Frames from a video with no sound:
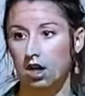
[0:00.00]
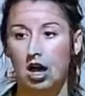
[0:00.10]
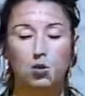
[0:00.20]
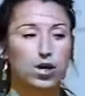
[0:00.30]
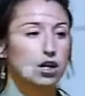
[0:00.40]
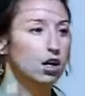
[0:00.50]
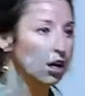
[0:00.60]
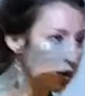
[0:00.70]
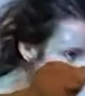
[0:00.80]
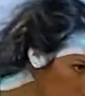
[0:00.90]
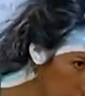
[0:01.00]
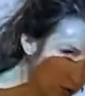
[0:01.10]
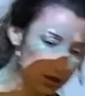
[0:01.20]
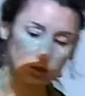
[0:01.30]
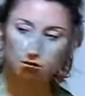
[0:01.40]
I went
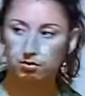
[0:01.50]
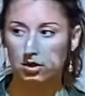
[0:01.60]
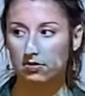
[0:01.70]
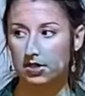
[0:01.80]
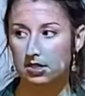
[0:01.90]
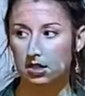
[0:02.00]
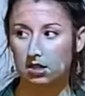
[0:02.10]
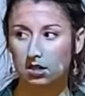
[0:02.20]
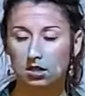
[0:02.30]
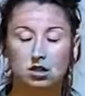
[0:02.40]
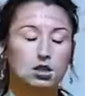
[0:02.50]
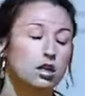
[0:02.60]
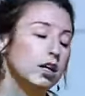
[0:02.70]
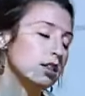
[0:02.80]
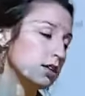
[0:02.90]
over for a visit.
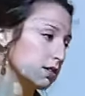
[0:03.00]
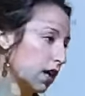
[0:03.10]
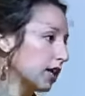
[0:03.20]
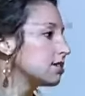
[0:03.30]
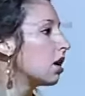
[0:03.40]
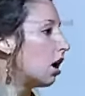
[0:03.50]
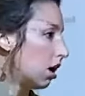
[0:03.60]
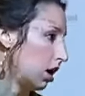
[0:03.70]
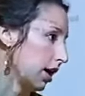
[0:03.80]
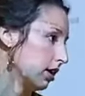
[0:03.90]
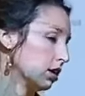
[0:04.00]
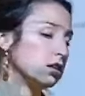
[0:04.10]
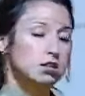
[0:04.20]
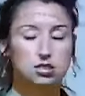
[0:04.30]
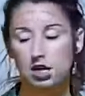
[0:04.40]
In this case, on
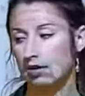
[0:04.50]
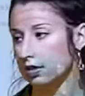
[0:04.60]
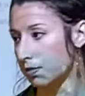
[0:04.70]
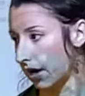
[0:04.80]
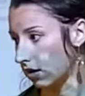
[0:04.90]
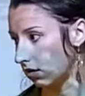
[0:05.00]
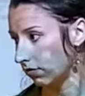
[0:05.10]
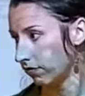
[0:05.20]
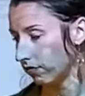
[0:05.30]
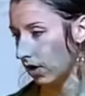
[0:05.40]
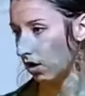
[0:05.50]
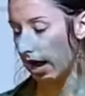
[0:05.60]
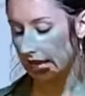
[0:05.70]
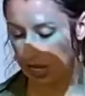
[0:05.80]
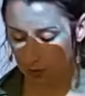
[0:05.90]
sounds better. All
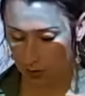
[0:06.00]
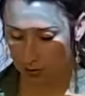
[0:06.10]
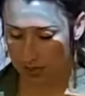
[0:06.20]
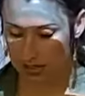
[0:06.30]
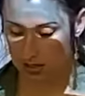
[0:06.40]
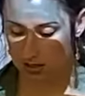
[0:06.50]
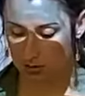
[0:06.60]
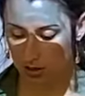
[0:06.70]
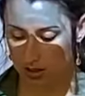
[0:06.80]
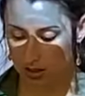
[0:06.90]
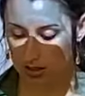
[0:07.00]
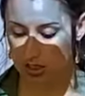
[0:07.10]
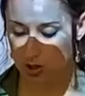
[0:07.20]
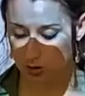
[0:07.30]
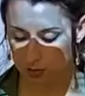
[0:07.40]
right, if you missed this one,
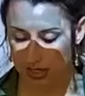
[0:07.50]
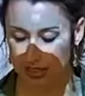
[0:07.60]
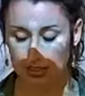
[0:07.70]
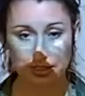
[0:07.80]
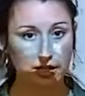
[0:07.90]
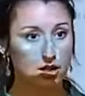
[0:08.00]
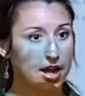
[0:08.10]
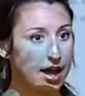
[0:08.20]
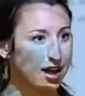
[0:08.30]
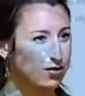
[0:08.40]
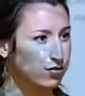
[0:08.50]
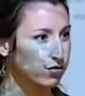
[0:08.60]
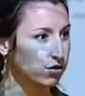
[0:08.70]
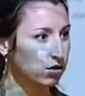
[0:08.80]
did you pick letter F?